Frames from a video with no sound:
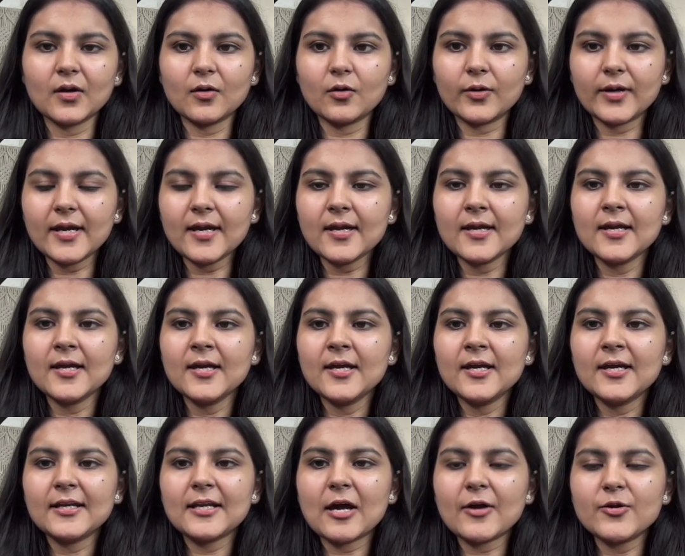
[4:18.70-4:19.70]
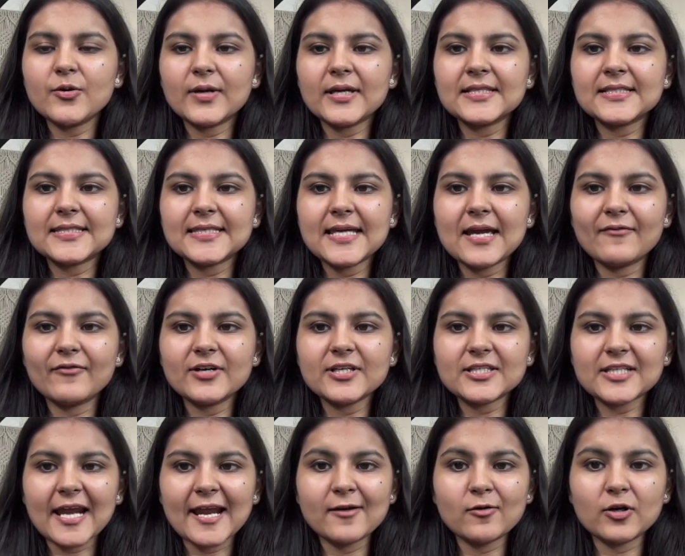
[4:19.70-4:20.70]
Okay, now you can see our
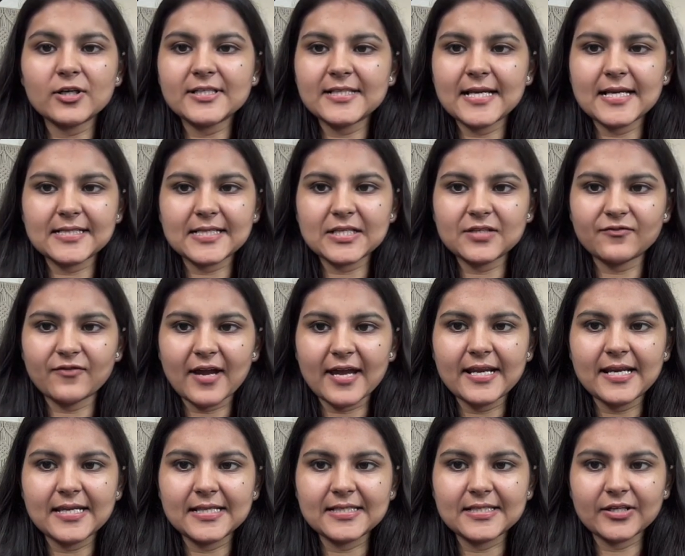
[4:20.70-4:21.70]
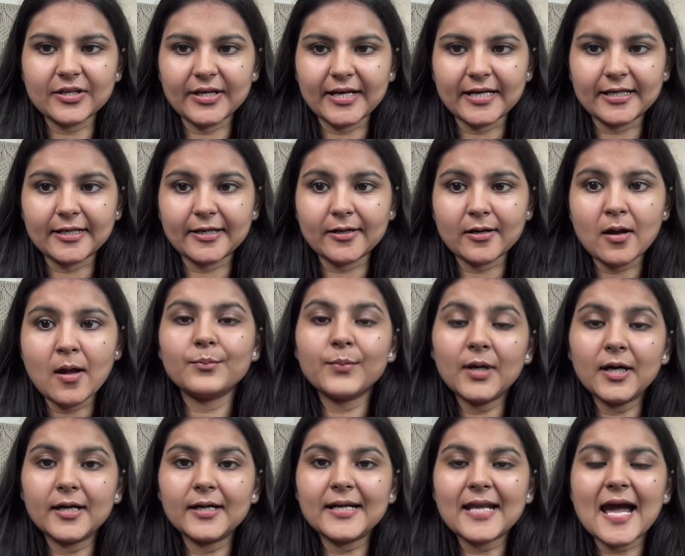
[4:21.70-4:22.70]
style.css file is created.
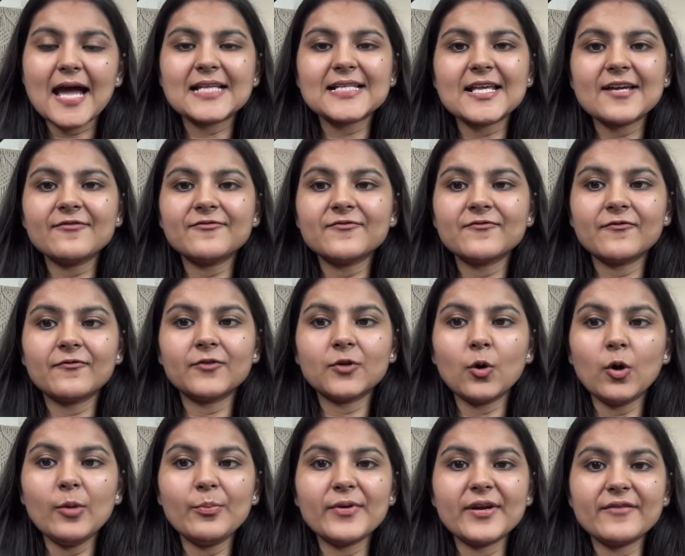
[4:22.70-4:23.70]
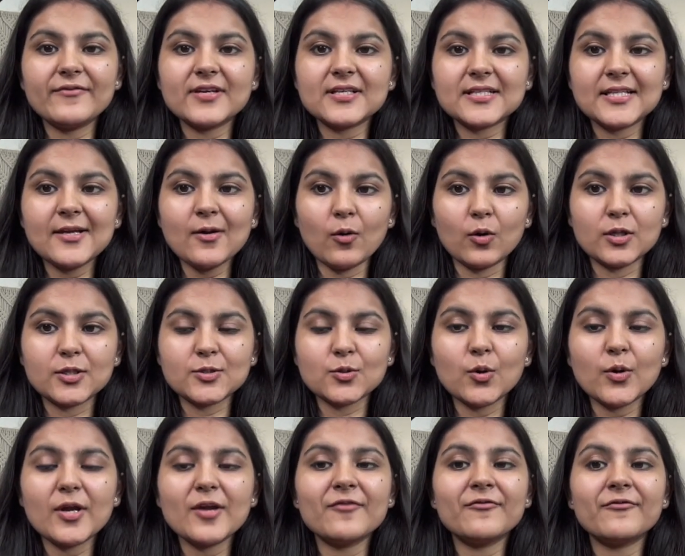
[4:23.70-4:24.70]
But as I've told previously
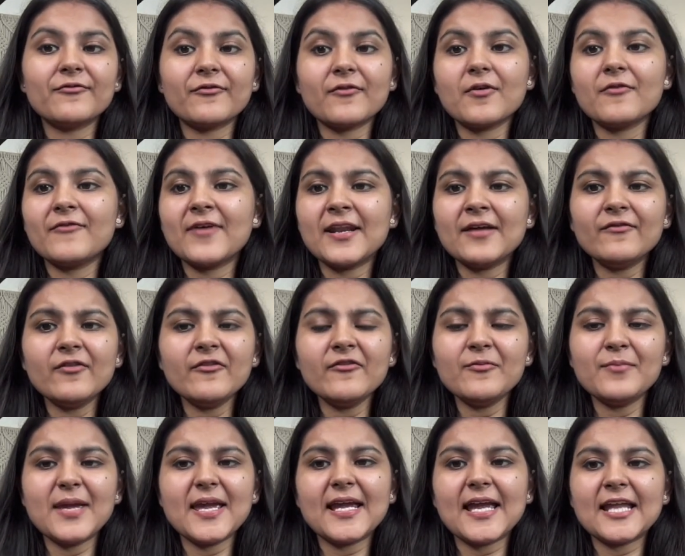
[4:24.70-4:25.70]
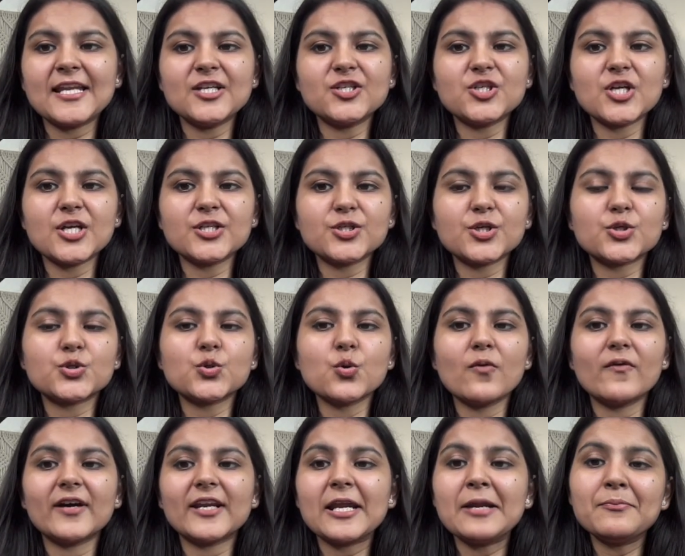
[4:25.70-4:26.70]
also, whenever we make any changes
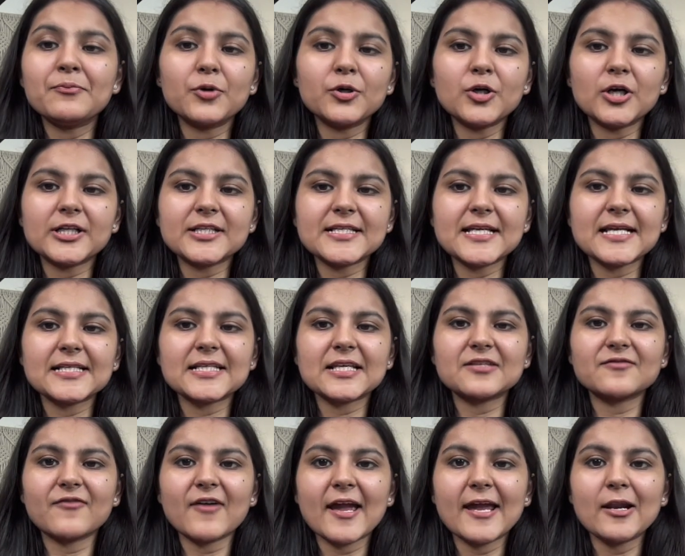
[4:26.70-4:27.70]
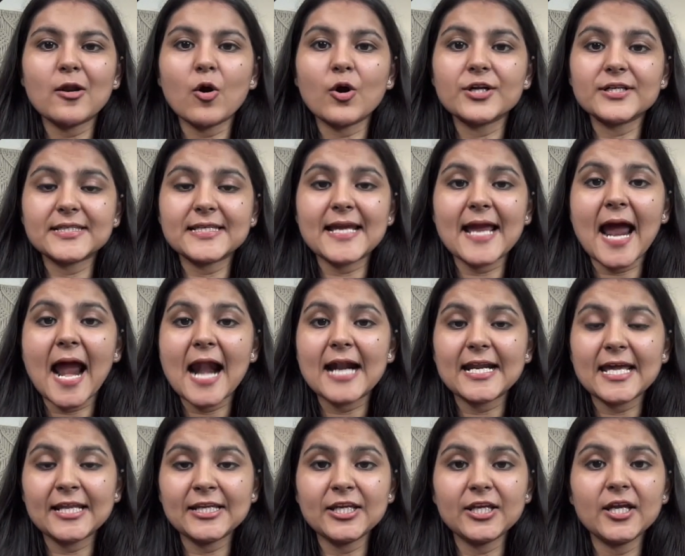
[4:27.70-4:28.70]
to our input.css file or say
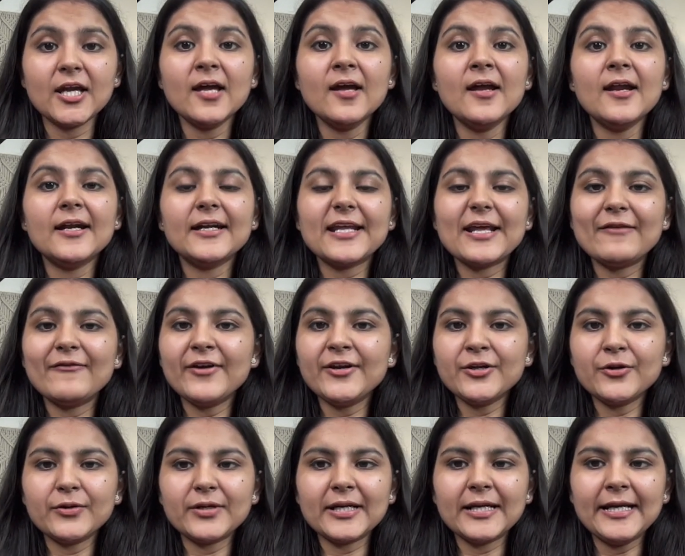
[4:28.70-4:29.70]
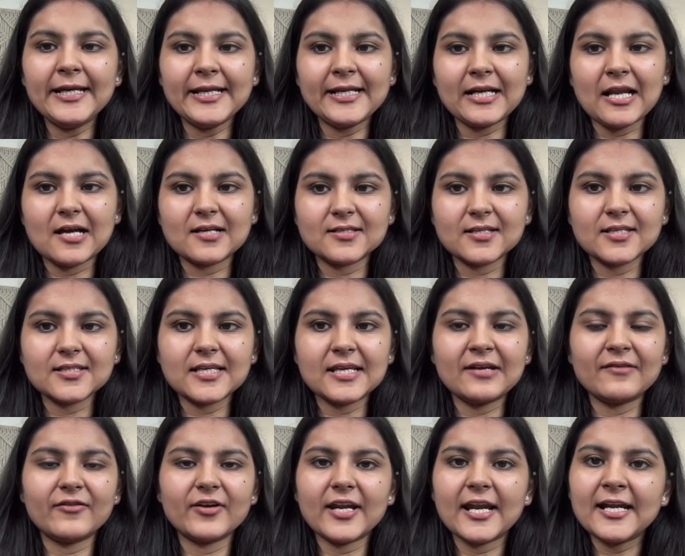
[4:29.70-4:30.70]
add any Tailwind utility classes
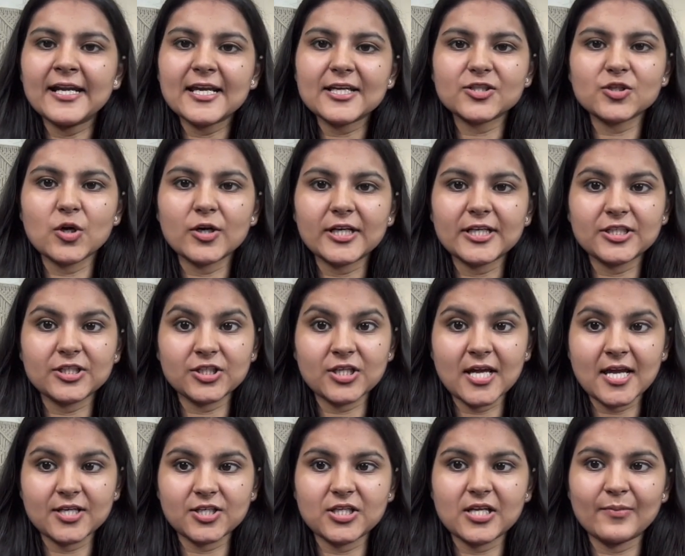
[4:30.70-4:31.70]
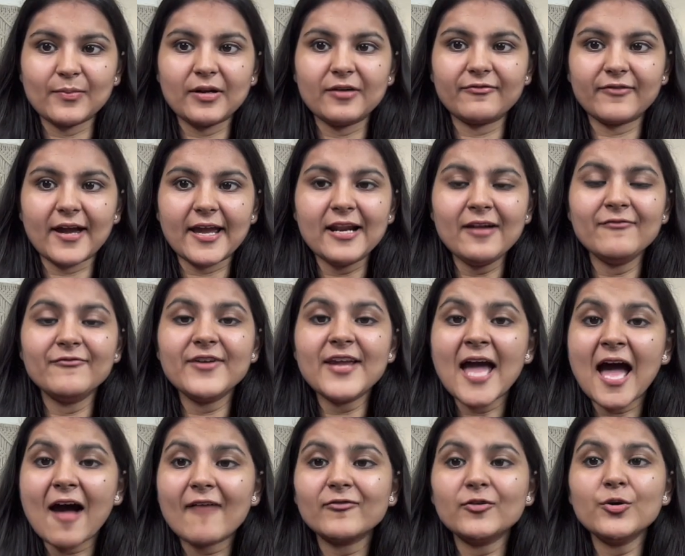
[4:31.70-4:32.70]
in our index.html file, we
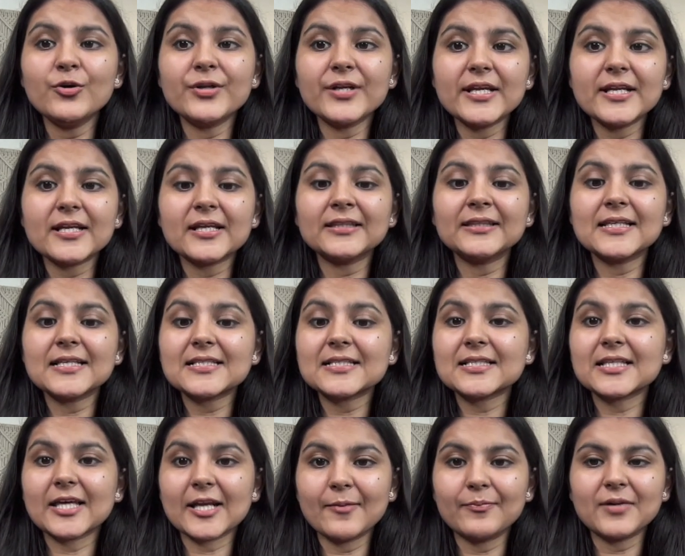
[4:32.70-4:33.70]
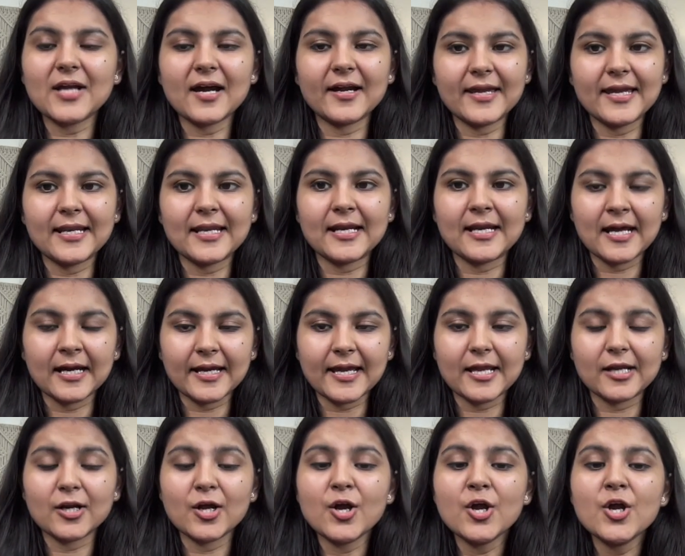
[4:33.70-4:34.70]
have to rerun this script again and
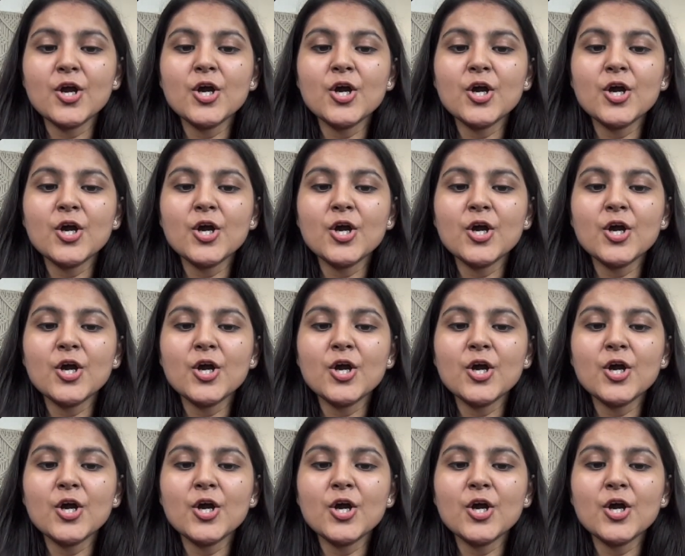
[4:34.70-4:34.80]
again.